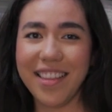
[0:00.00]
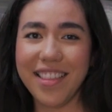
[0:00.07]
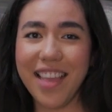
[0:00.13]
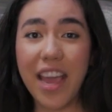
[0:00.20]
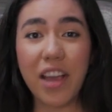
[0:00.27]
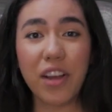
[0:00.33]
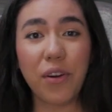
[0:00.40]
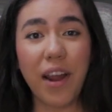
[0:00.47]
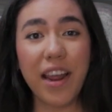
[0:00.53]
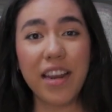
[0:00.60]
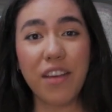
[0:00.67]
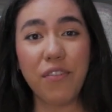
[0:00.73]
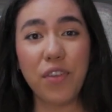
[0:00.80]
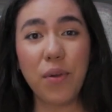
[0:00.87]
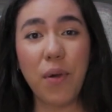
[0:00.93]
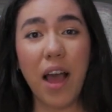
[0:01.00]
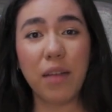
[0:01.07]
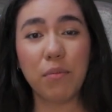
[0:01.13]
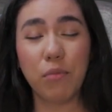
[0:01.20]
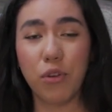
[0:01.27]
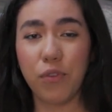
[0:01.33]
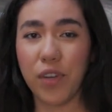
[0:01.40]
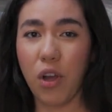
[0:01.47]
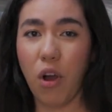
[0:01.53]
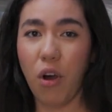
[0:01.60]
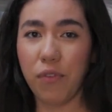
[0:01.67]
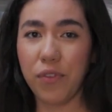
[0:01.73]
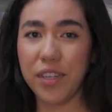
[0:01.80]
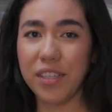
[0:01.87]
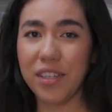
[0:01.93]
They are great if you aren't moving
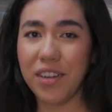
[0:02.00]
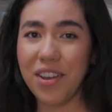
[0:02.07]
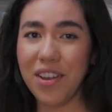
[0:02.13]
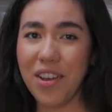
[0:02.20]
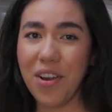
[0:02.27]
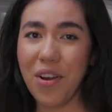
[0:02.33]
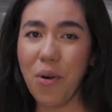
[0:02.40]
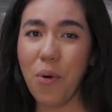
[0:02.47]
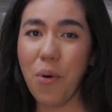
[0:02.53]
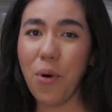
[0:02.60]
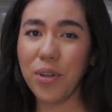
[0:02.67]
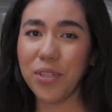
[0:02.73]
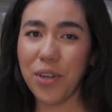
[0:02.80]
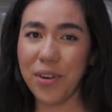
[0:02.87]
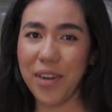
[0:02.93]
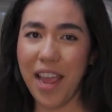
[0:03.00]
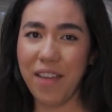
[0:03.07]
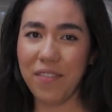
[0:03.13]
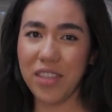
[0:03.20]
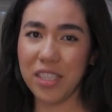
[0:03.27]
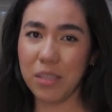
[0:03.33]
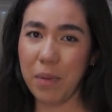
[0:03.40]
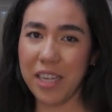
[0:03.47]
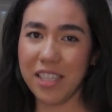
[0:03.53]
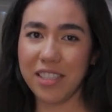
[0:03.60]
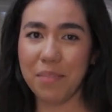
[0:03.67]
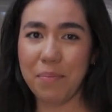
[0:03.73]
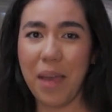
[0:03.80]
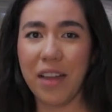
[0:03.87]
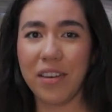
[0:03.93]
often or don't have the space
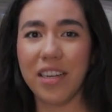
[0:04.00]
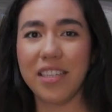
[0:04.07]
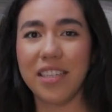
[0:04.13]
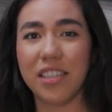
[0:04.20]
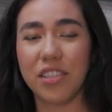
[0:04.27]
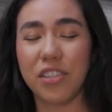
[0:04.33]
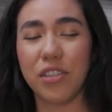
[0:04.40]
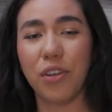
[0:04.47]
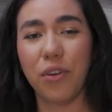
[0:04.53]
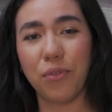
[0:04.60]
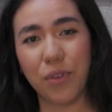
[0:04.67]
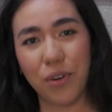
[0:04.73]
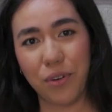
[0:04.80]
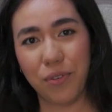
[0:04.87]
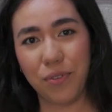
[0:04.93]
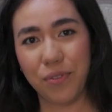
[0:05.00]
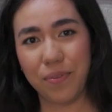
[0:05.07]
to mount a dish to your roof.